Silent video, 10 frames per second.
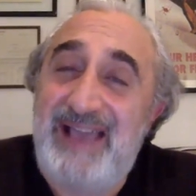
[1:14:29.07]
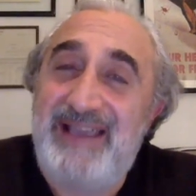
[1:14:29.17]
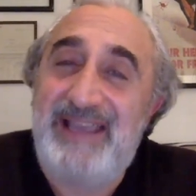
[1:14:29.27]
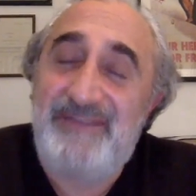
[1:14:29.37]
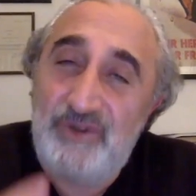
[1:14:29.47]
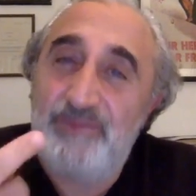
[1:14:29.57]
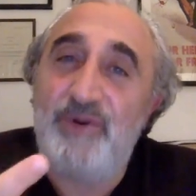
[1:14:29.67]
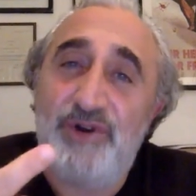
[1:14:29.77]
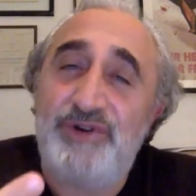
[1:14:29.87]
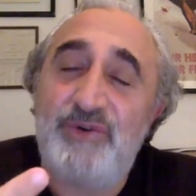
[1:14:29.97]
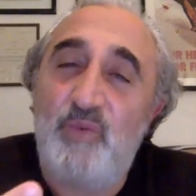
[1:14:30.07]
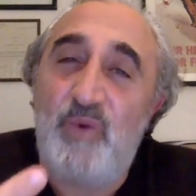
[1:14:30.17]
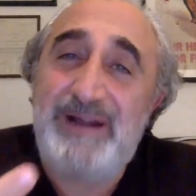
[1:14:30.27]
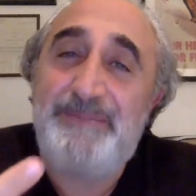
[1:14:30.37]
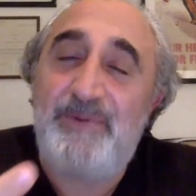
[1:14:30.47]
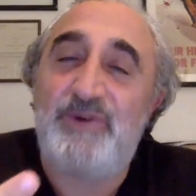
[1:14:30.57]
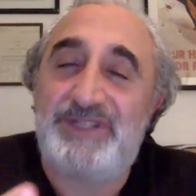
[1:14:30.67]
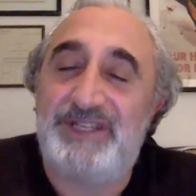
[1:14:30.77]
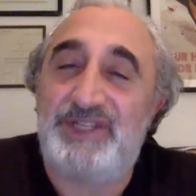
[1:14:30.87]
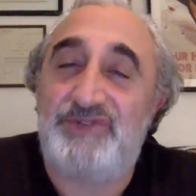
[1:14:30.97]
if you murder one
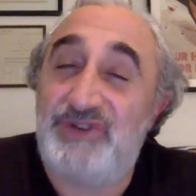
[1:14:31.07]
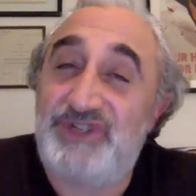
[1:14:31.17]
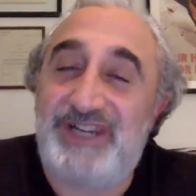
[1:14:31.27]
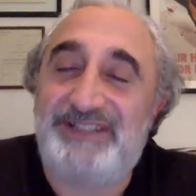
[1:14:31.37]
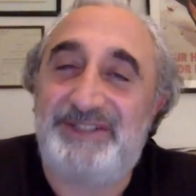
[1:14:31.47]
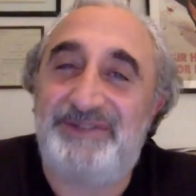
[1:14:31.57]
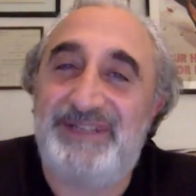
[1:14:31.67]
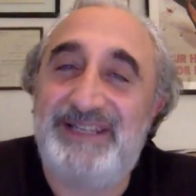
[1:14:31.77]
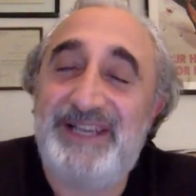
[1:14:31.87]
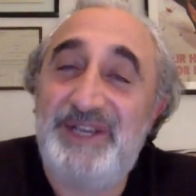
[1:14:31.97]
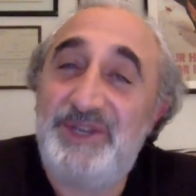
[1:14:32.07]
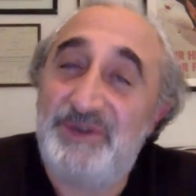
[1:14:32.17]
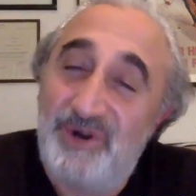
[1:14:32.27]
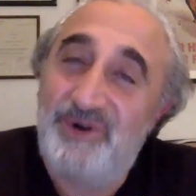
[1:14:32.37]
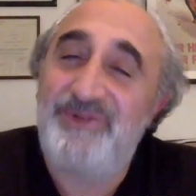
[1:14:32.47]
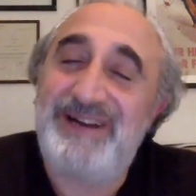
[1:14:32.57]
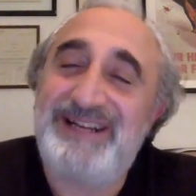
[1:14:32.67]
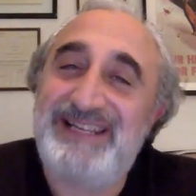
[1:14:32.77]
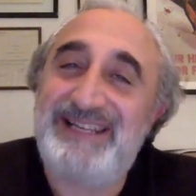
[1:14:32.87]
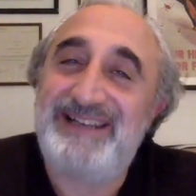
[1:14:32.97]
person's trajectory, you're
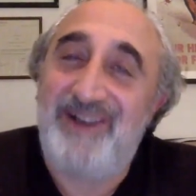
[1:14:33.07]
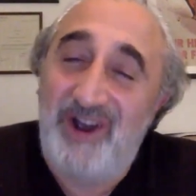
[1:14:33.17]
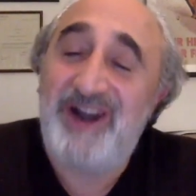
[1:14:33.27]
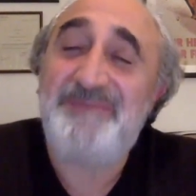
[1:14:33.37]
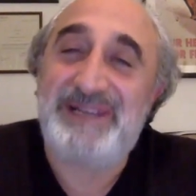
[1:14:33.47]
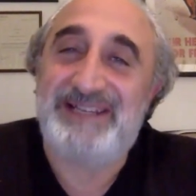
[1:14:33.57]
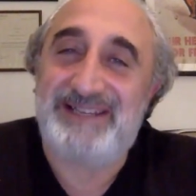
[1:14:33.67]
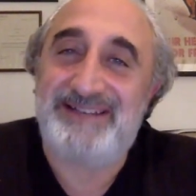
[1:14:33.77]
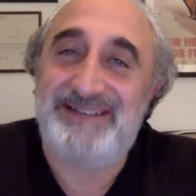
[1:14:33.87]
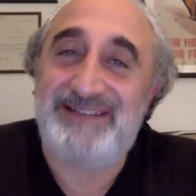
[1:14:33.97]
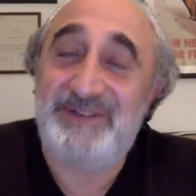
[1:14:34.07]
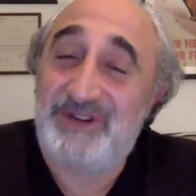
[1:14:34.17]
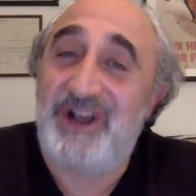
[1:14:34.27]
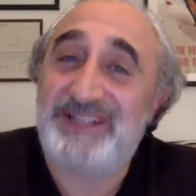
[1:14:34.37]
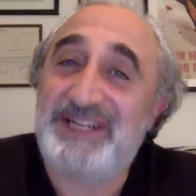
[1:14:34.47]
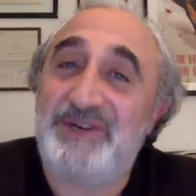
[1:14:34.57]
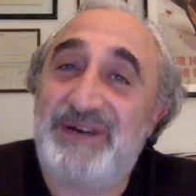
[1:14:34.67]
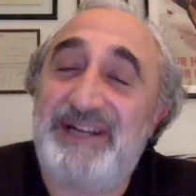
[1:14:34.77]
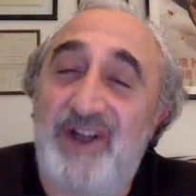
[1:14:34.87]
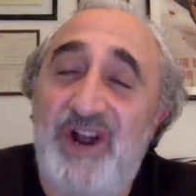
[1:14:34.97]
already harming, you're causing
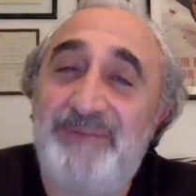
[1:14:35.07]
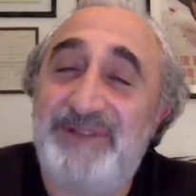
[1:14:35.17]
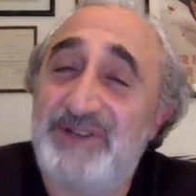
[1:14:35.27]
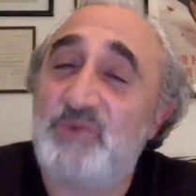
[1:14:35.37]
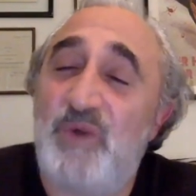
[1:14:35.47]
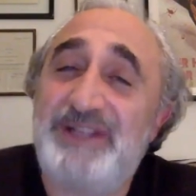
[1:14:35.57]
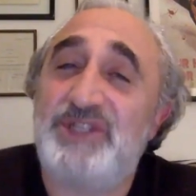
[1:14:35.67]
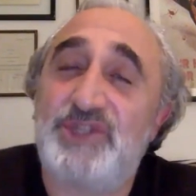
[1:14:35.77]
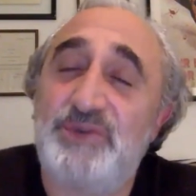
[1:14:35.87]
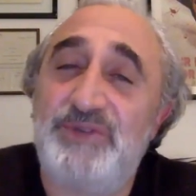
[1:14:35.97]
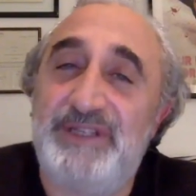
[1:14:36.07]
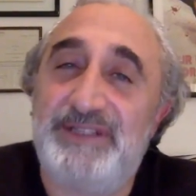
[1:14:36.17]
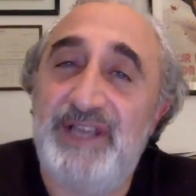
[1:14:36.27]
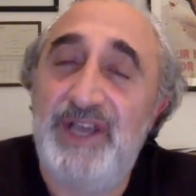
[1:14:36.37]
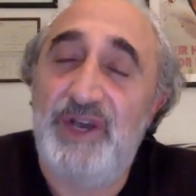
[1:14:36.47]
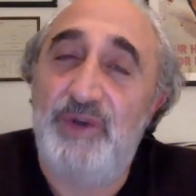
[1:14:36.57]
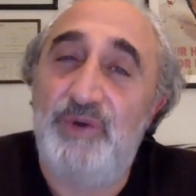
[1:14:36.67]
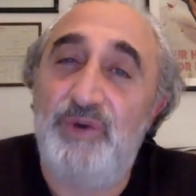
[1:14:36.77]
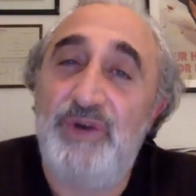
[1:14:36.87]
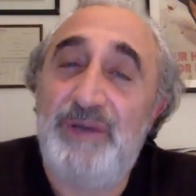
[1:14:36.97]
great harm. There's one student
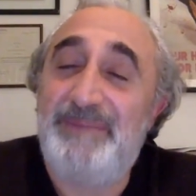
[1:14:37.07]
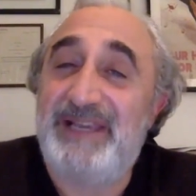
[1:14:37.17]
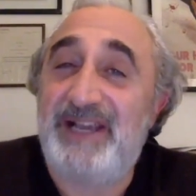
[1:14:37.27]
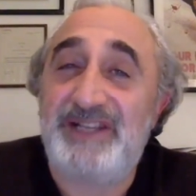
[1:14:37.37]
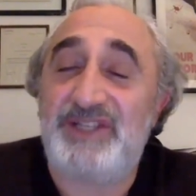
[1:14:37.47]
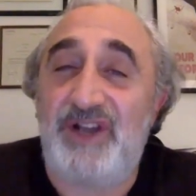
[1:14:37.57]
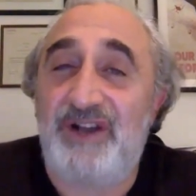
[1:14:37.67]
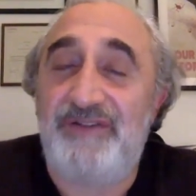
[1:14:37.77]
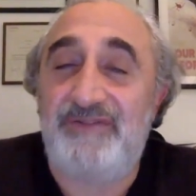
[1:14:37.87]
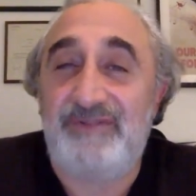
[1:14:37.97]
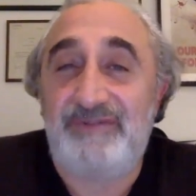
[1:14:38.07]
who, because of